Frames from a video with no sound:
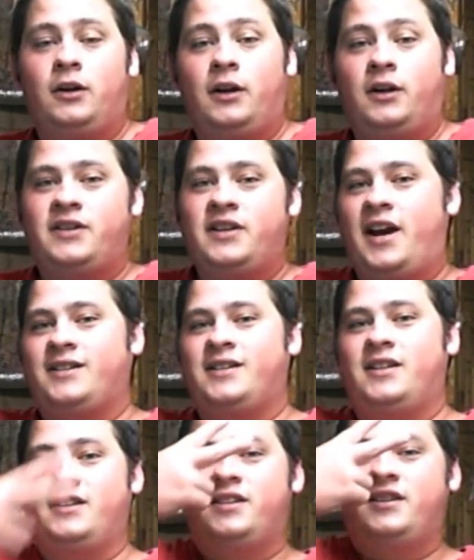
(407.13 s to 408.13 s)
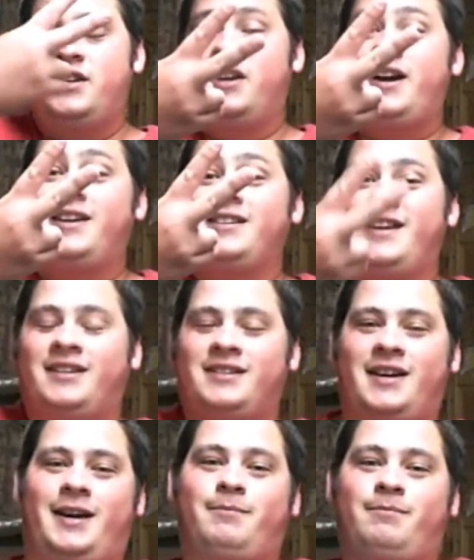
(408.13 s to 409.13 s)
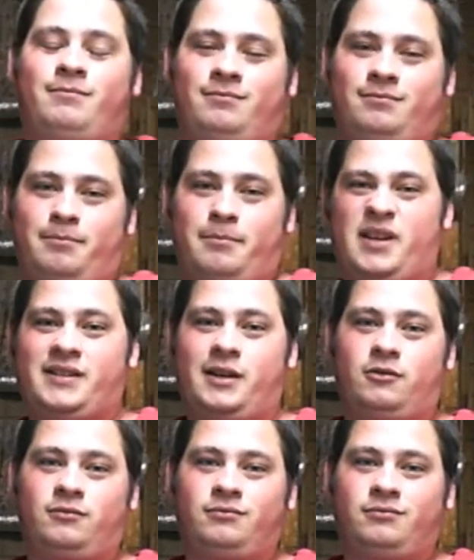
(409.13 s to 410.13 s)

and I'll see you guys see you guys next time. Peace out.